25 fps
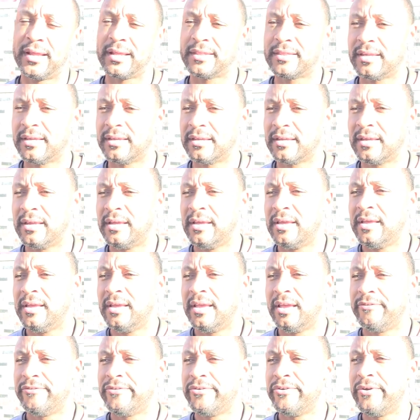I think
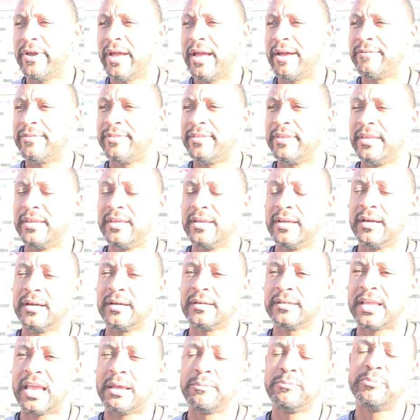if you have
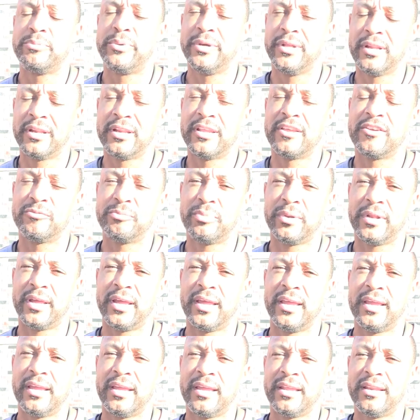the capability of
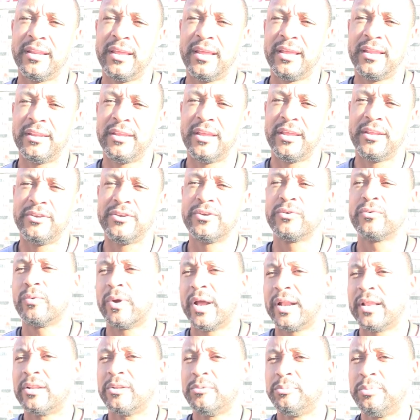playing and you're
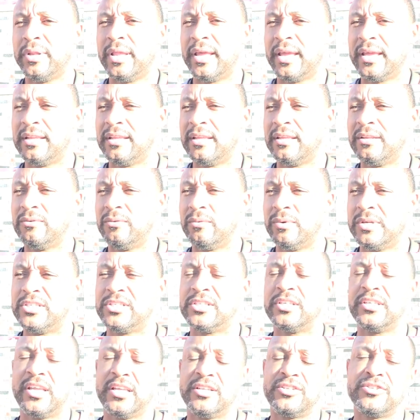ready to play, then we
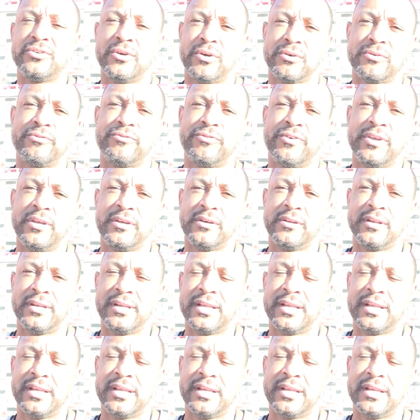should get you on the field.